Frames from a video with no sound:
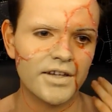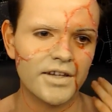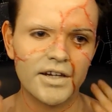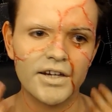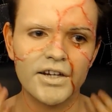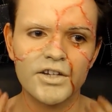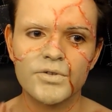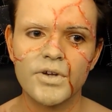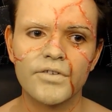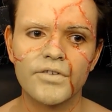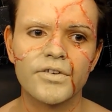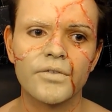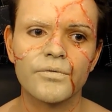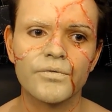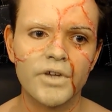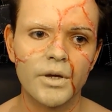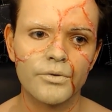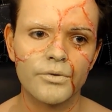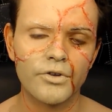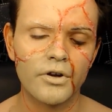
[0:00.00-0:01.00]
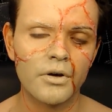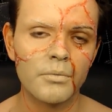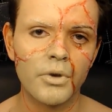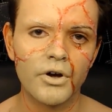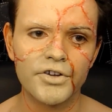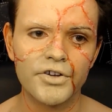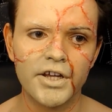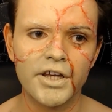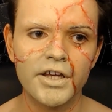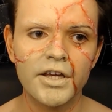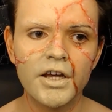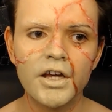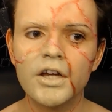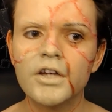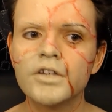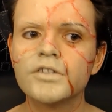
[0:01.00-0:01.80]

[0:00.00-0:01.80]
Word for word: I think I need to have something else on the body.